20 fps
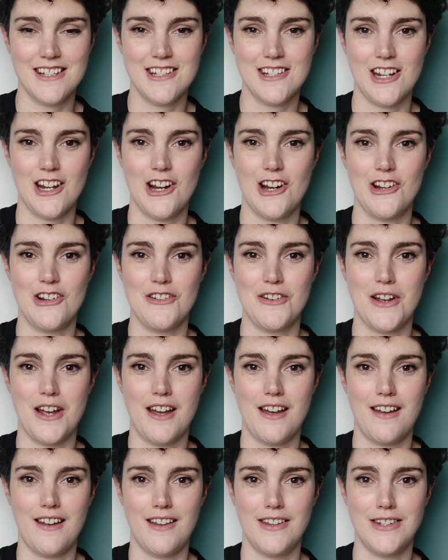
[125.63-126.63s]
So
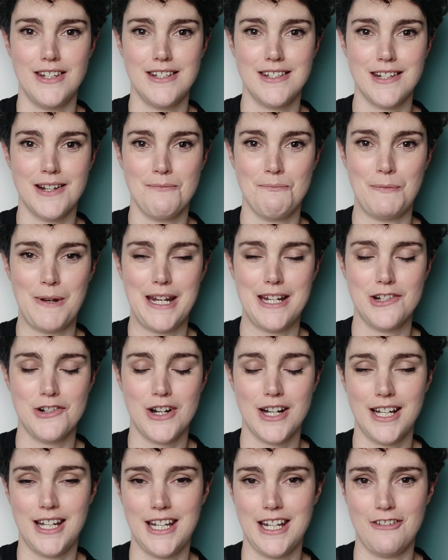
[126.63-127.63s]
this can be
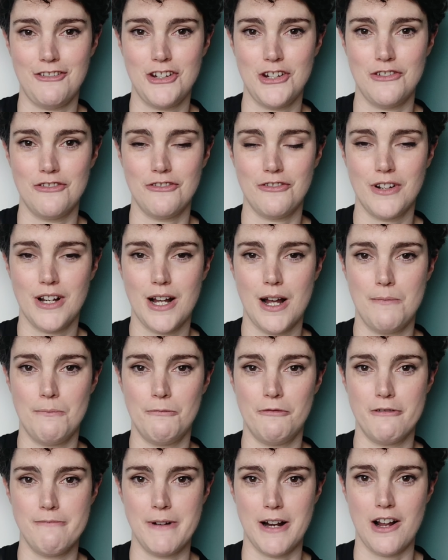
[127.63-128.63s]
tricky if you've
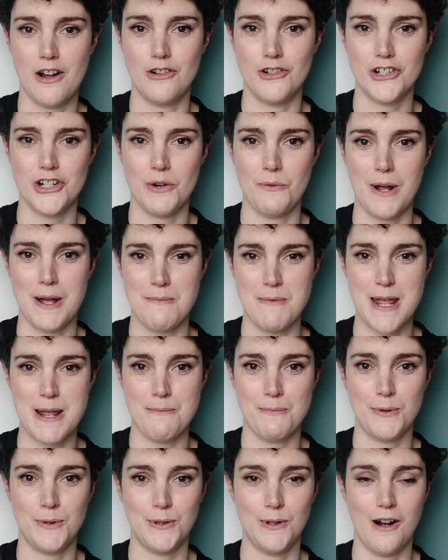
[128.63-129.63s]
come from a culture where
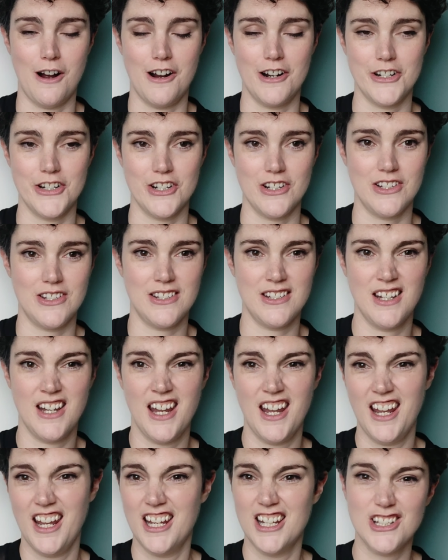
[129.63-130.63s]
people are just
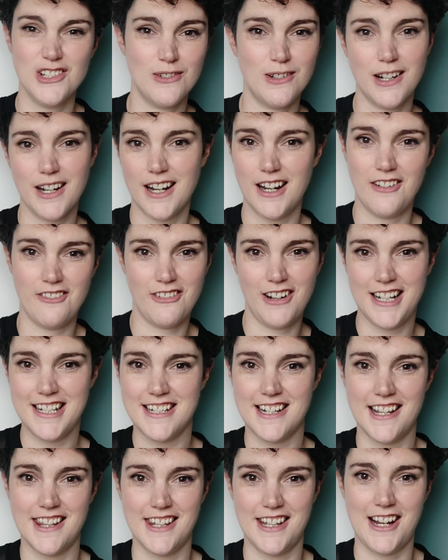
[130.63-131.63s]
talking over
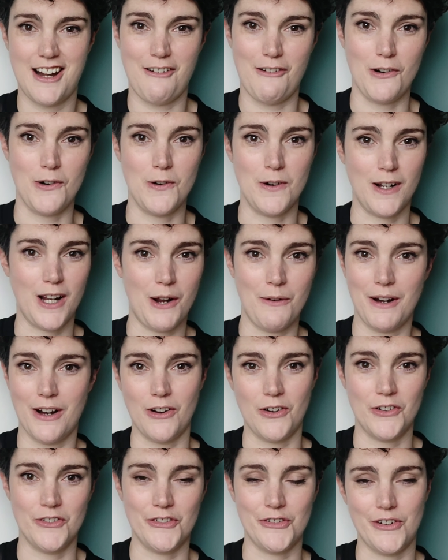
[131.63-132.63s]
each other or going
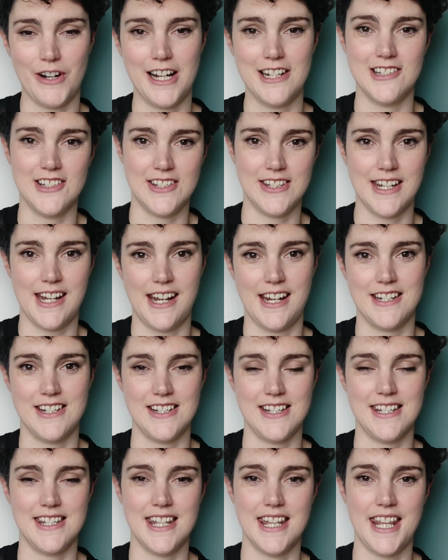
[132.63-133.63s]
on for ages and
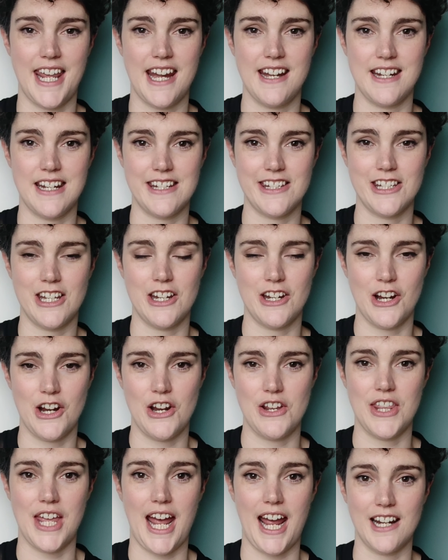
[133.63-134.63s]
ages. They need to
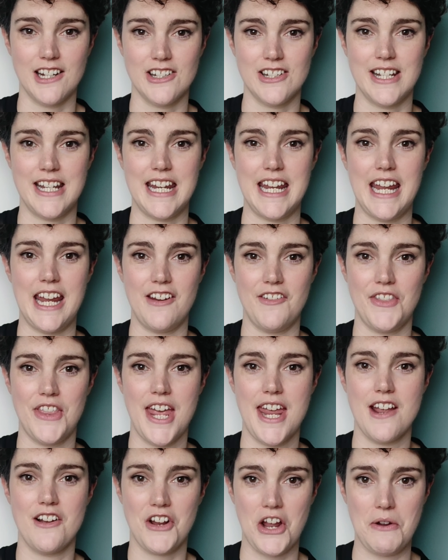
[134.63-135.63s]
know that actually if
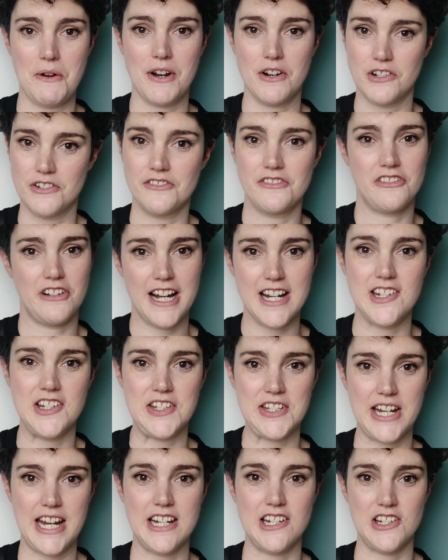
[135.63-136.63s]
they are going on for
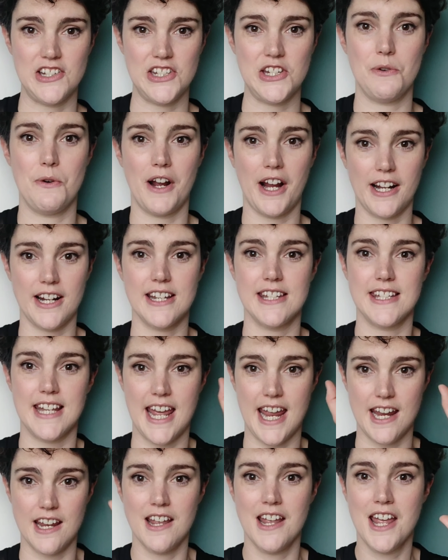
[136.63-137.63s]
ages and ages, you are going to
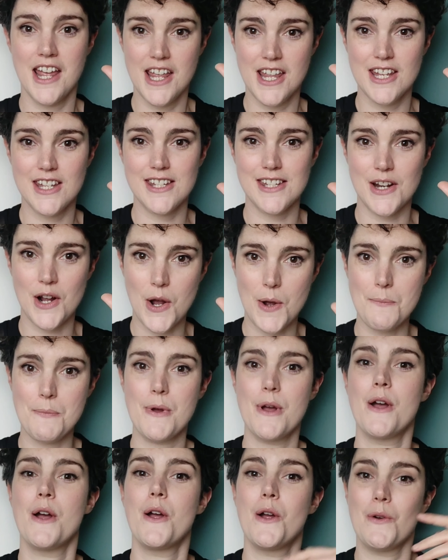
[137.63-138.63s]
say,
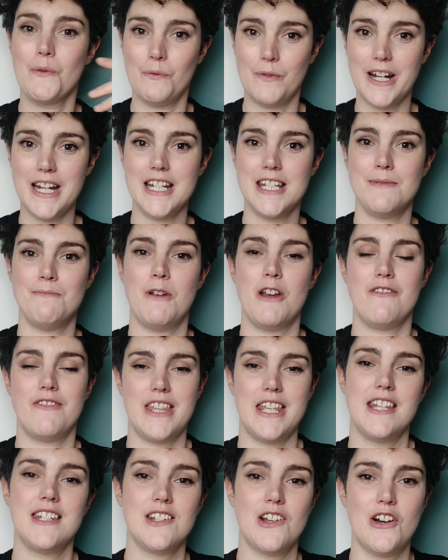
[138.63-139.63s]
stop, we need to move
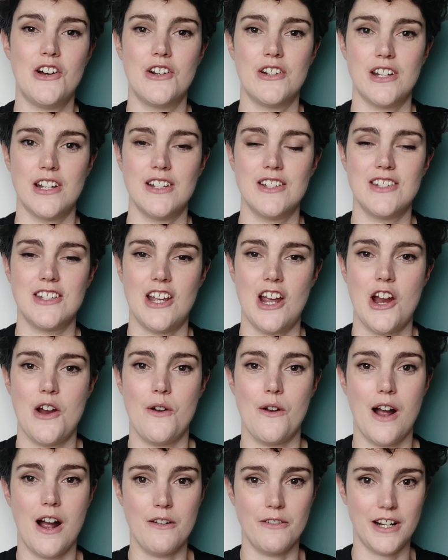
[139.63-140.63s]
this on.
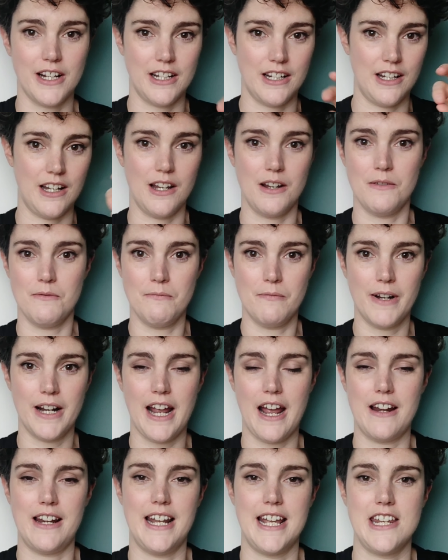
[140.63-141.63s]
So I'm going to
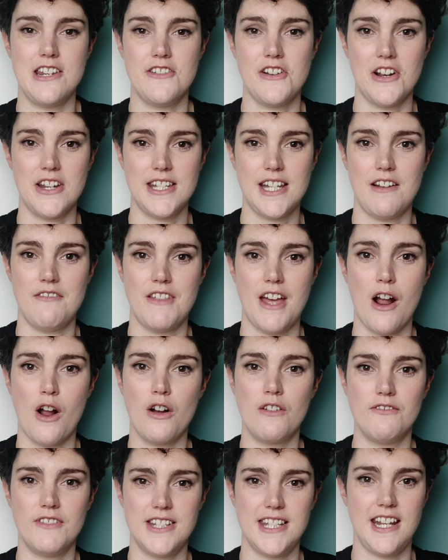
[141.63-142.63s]
let you guys have that
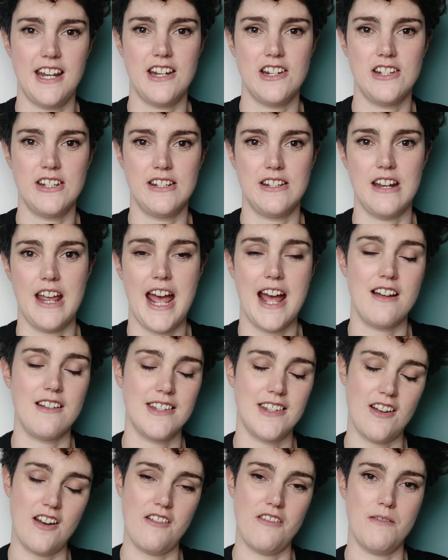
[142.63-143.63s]
conversation
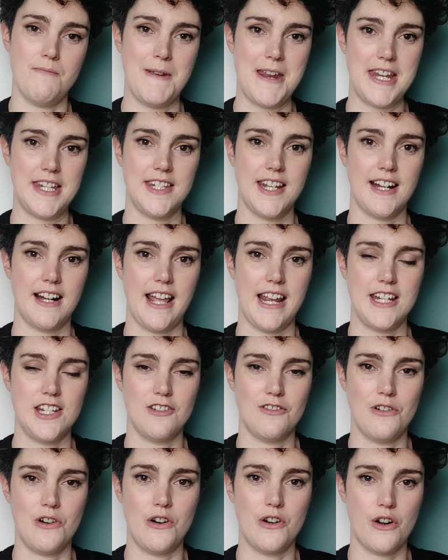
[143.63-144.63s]
outside of the meeting
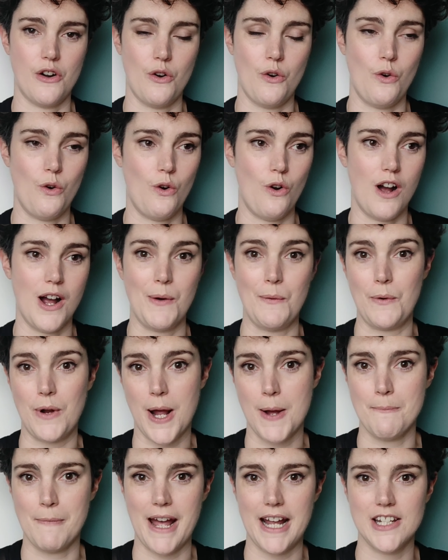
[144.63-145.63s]
later on, or I will
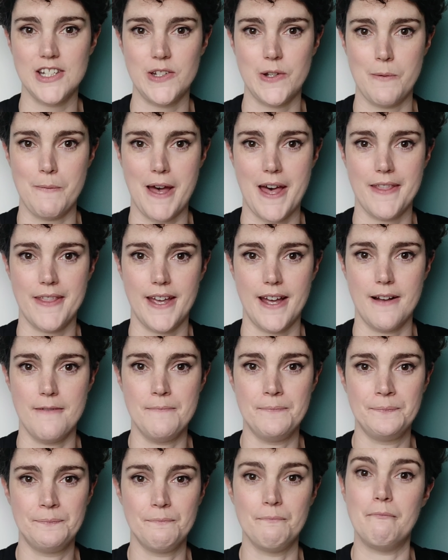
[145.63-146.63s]
come back to you about that.
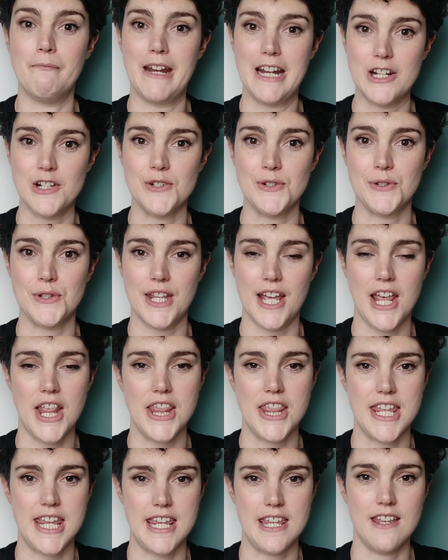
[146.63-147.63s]
Make sure that
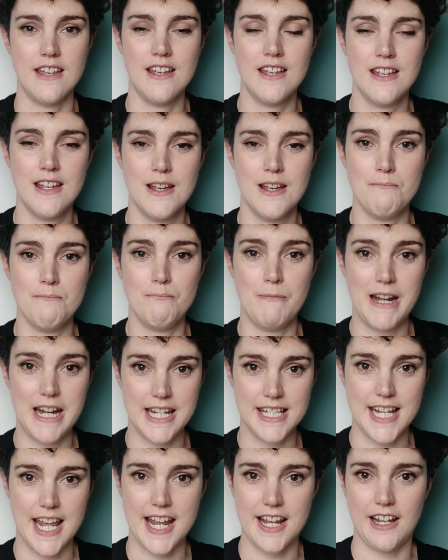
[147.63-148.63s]
the
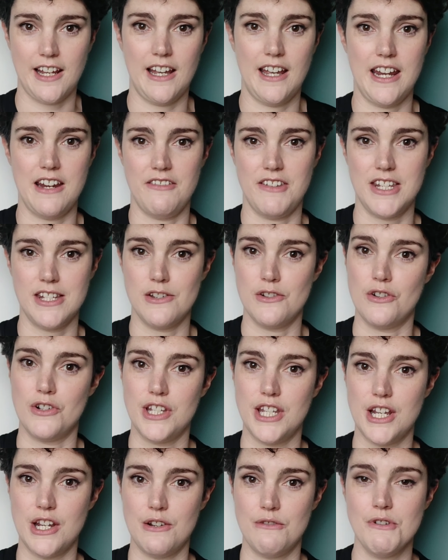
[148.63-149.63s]
minute taker, if it's not
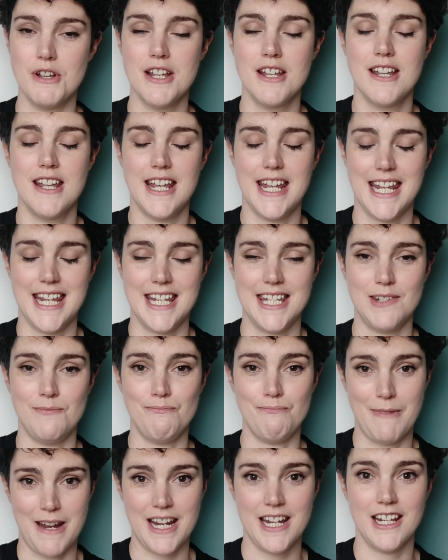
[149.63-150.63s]
you, is
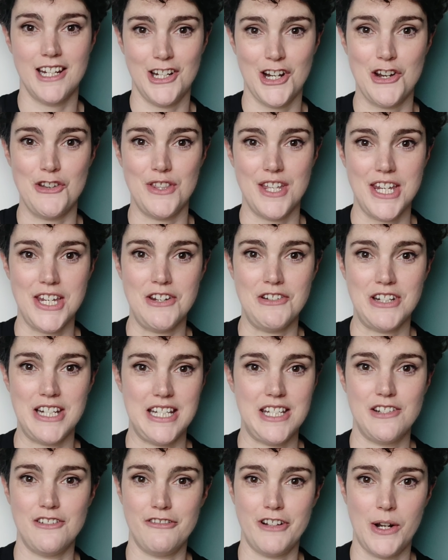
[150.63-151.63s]
making a note that you
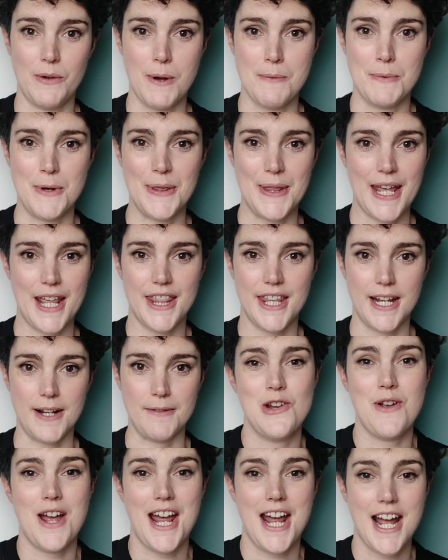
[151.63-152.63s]
need to follow up on that thing.
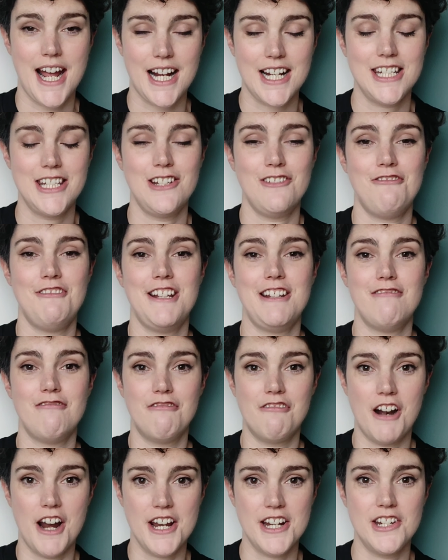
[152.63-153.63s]
You actively
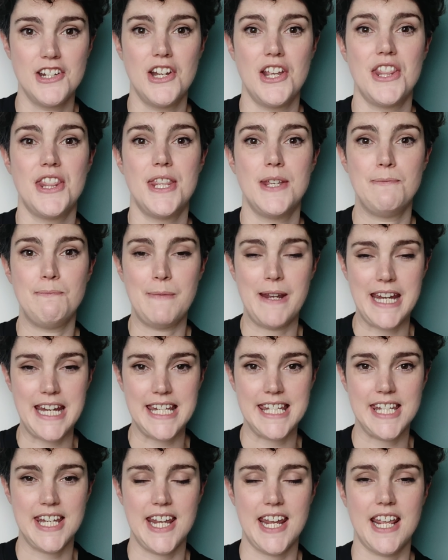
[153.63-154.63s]
run the
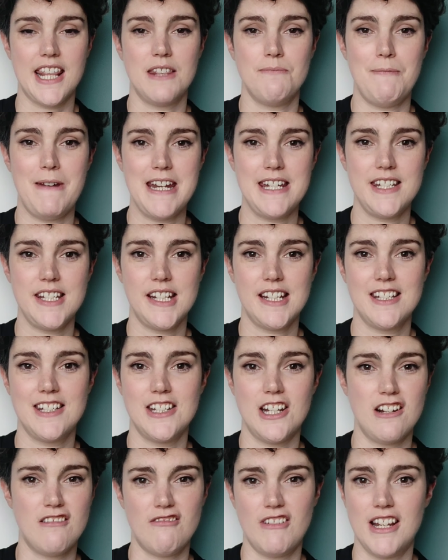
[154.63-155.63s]
meeting. Meetings
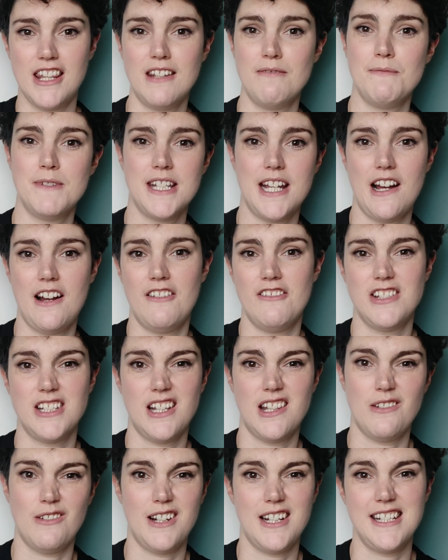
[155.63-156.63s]
don't run themselves,
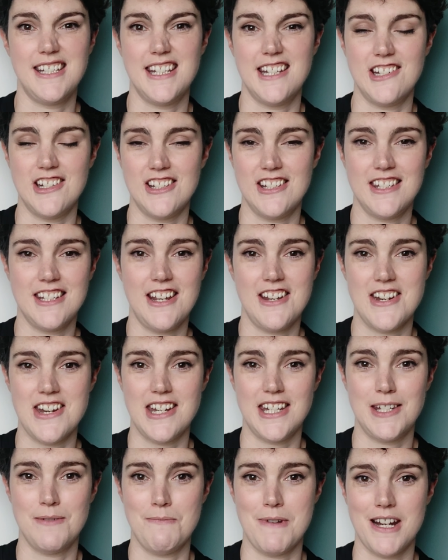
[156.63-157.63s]
otherwise they just turn
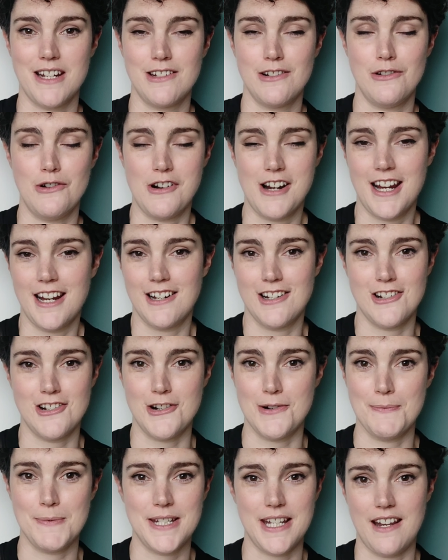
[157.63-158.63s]
into big talking
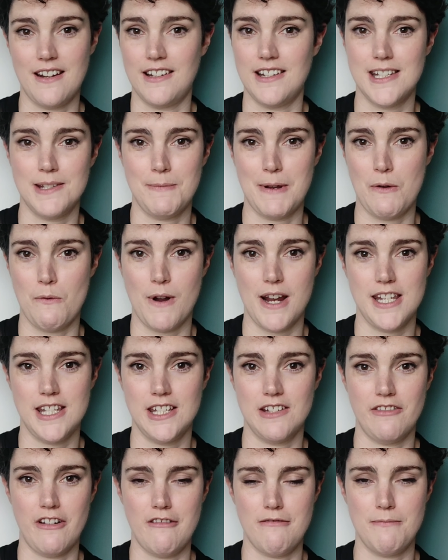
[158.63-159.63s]
shops and it's a big
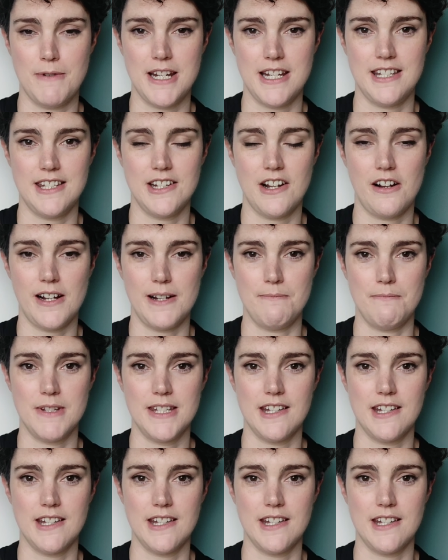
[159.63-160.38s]
waste of everybody's time.